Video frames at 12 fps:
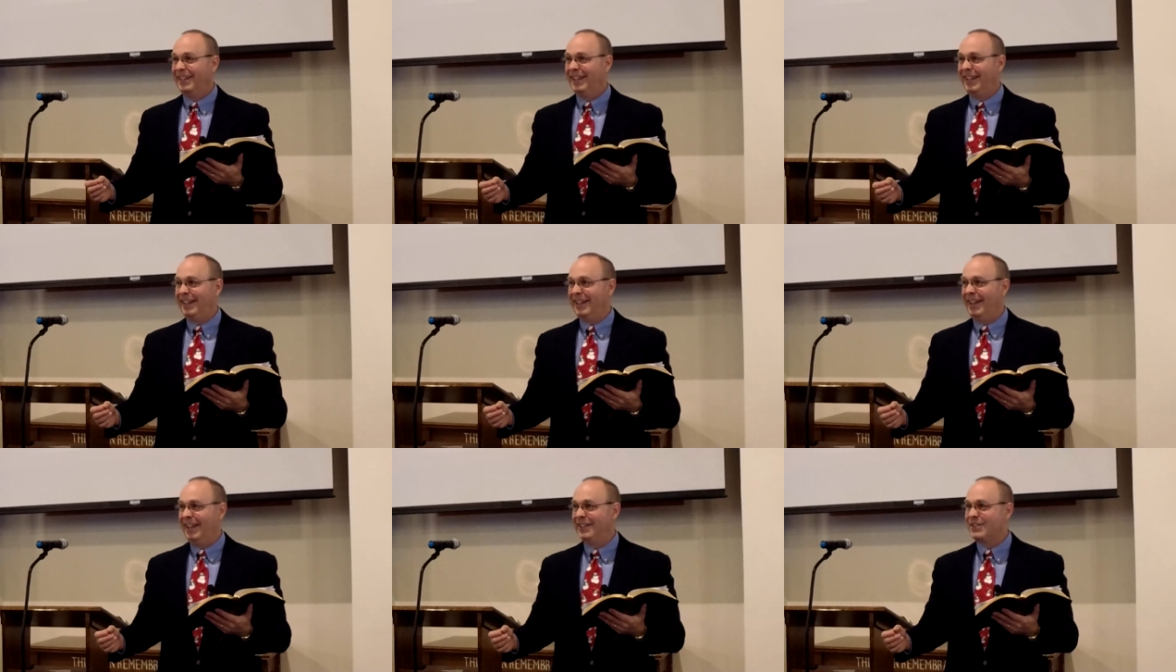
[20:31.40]

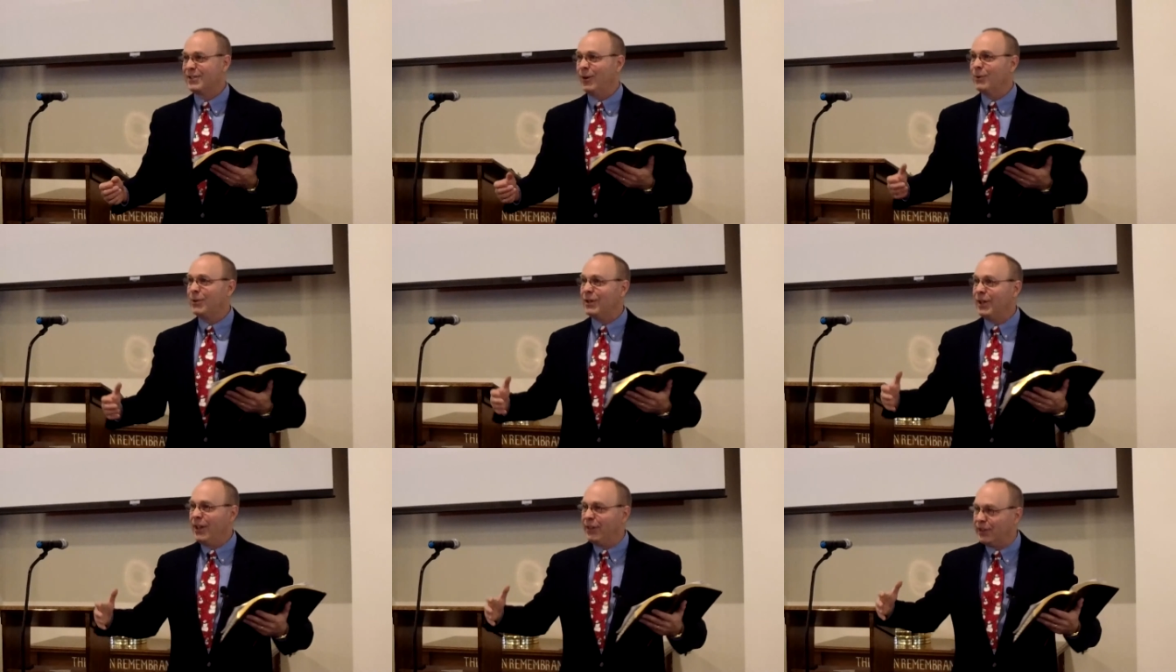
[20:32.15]
And so
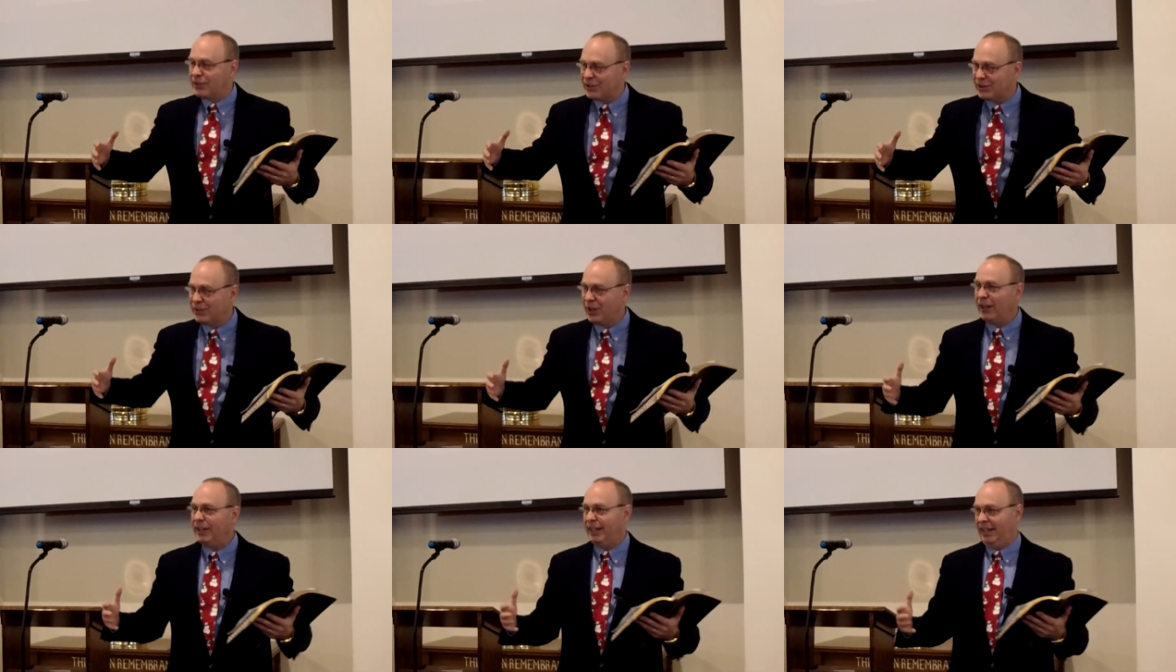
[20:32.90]
the
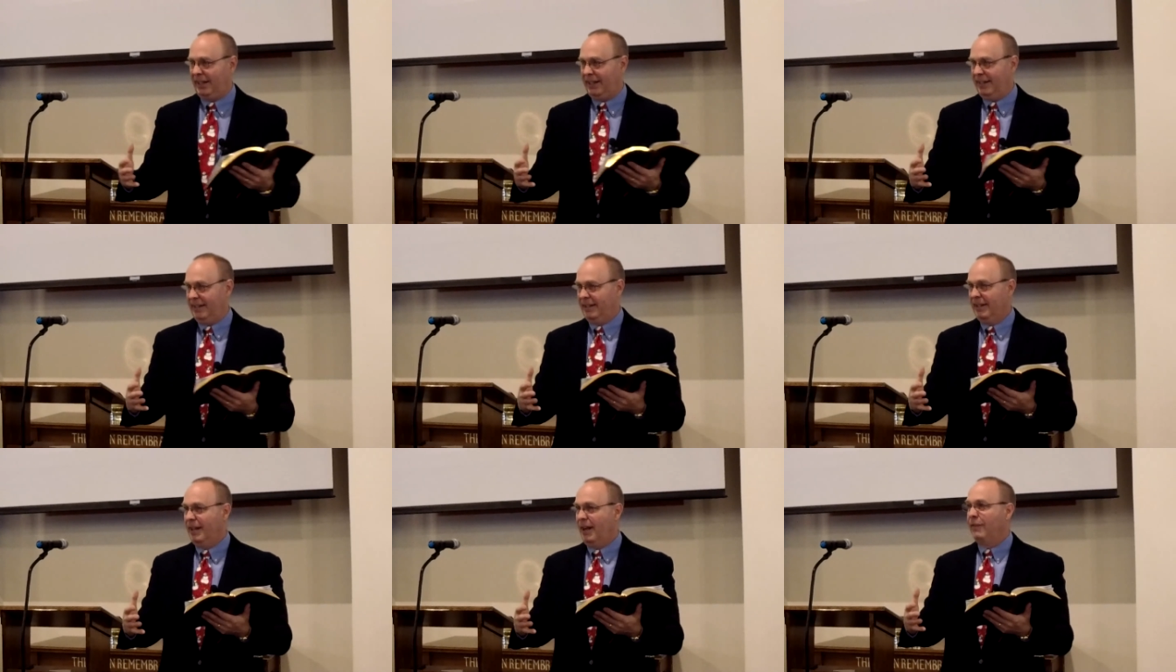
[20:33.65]
study
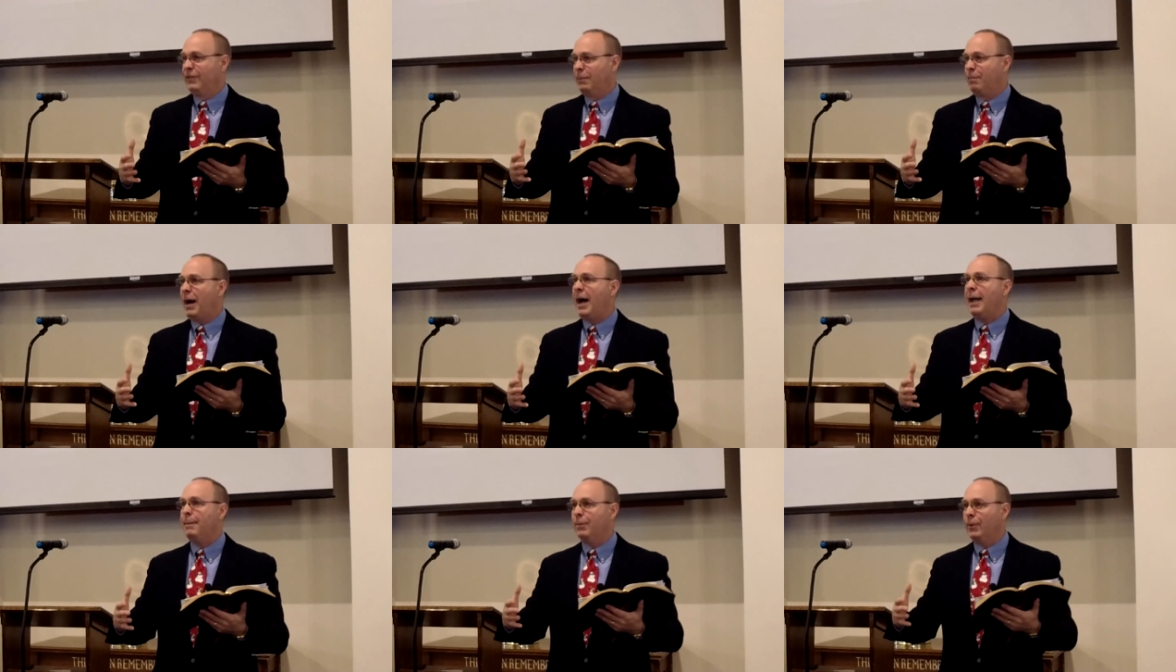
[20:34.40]
of the
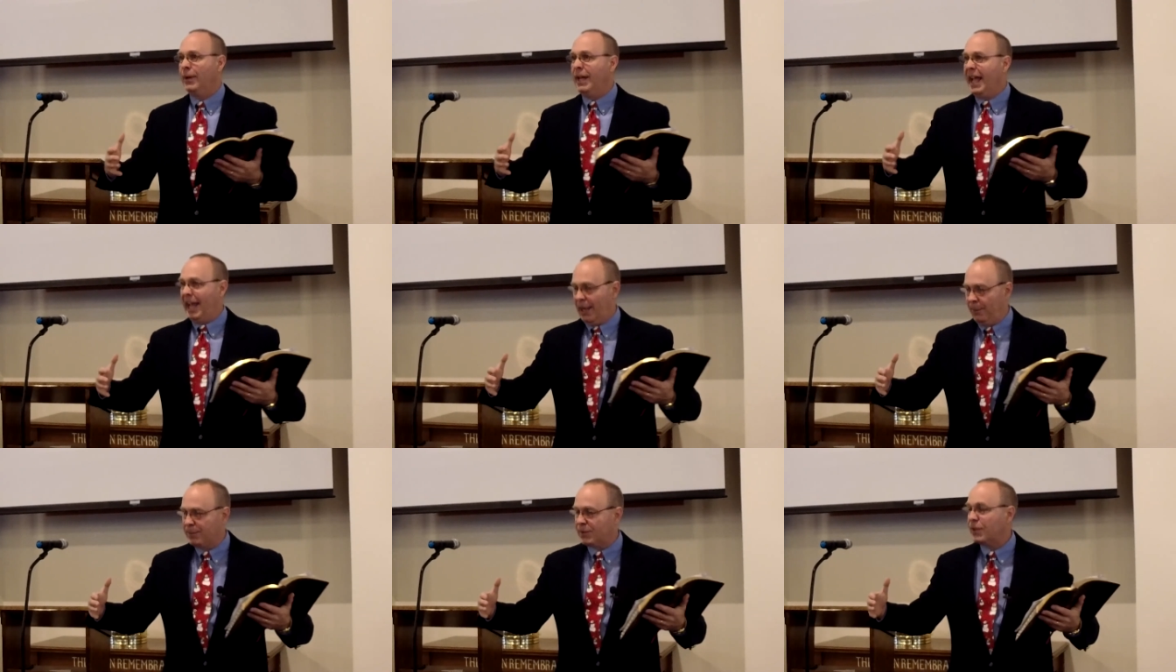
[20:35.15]
Bible
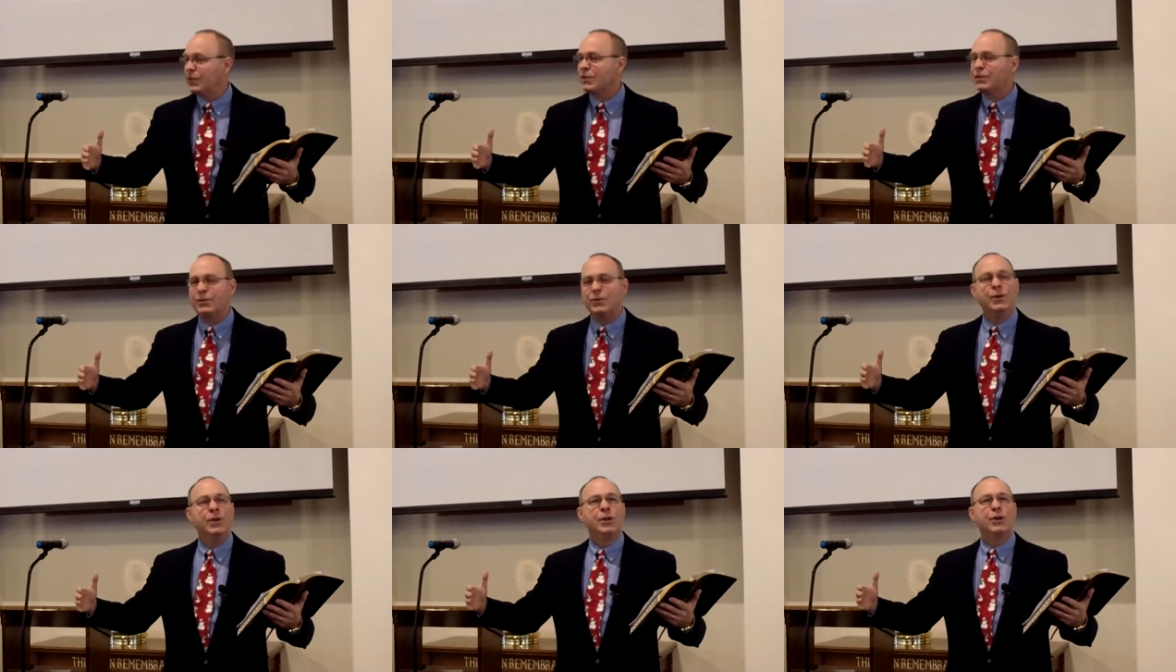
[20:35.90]
helps us
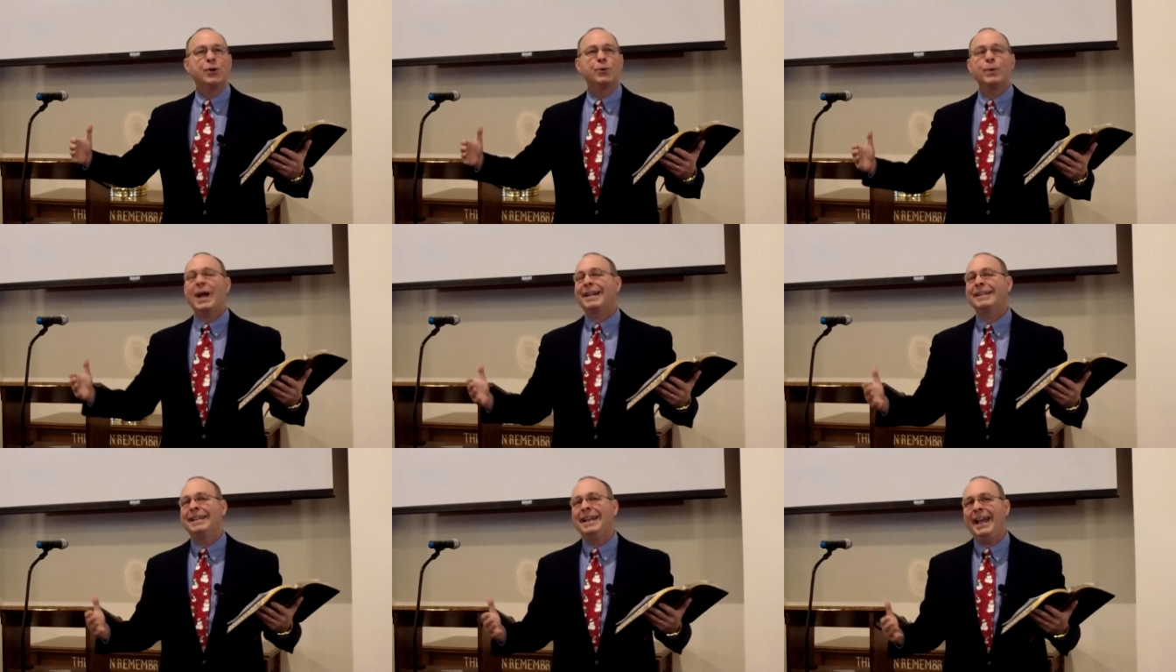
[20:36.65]
to
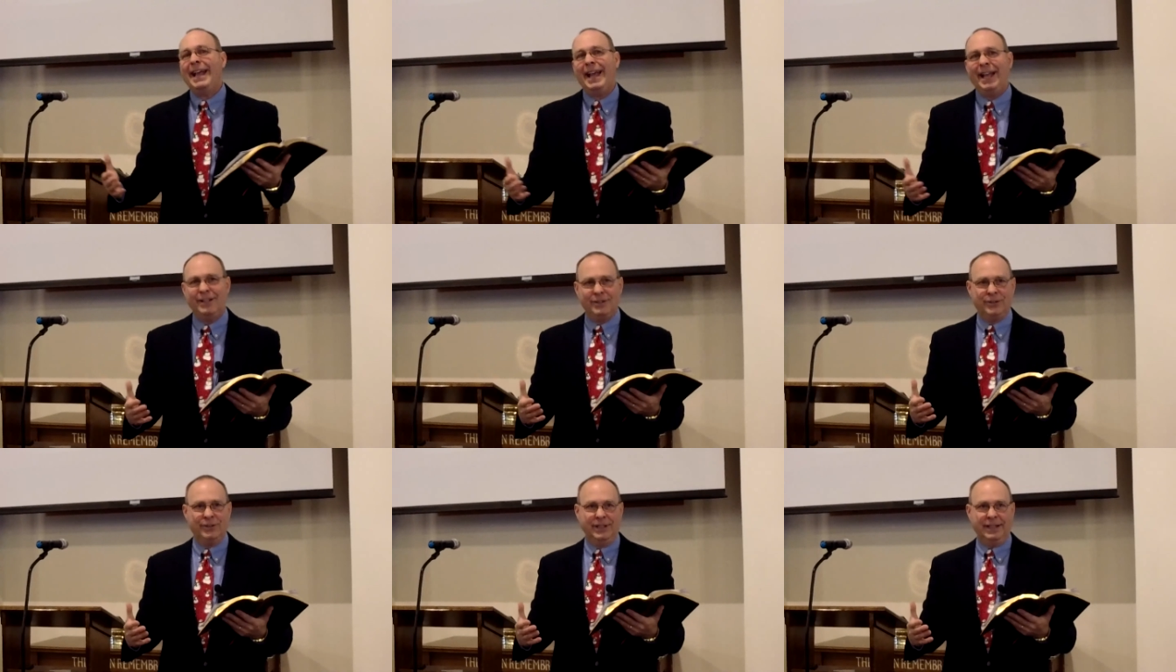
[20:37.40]
correctly
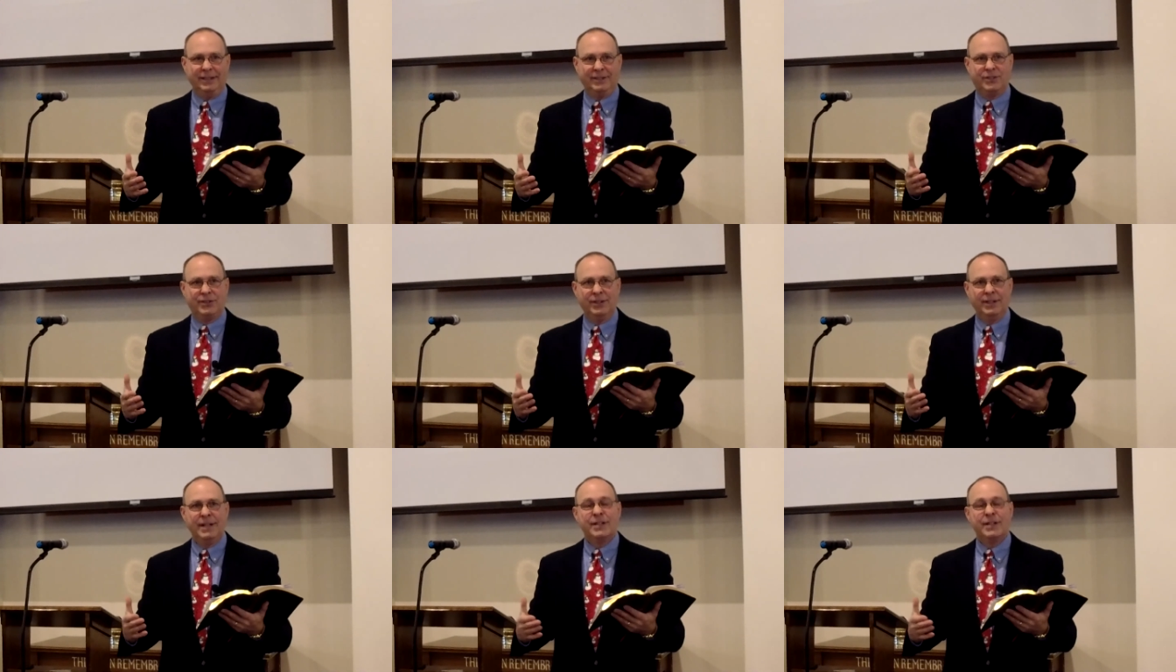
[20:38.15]
handle it.